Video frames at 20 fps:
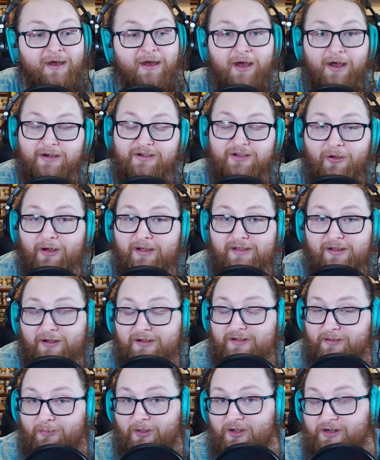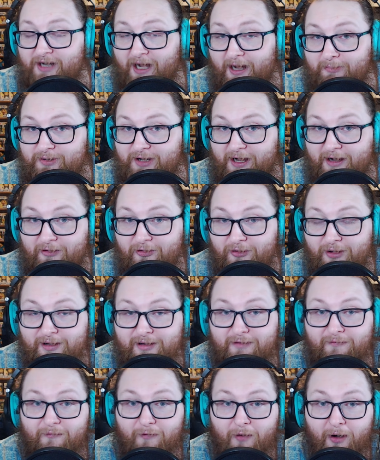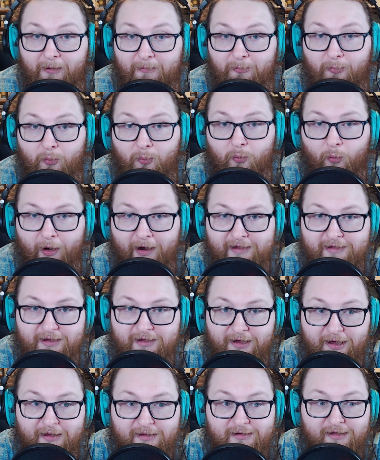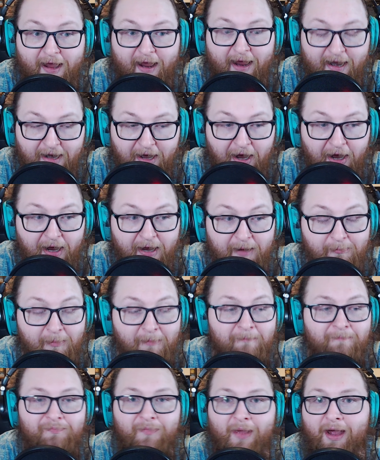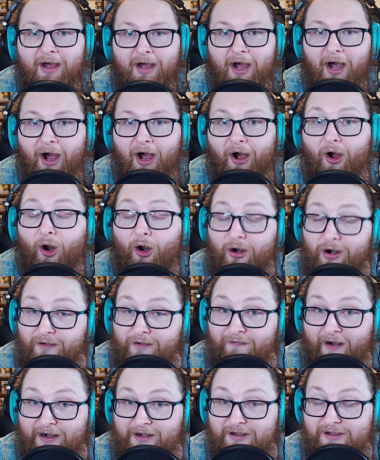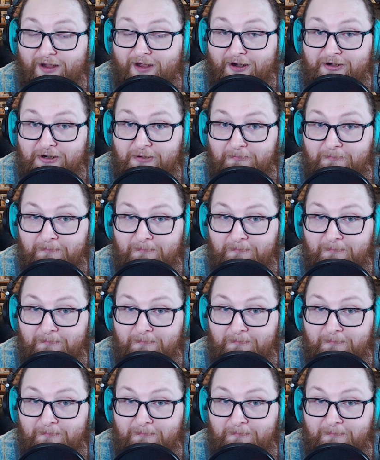until I saw some of the top deck lists from YCS Anaheim. Artifact Sanctum.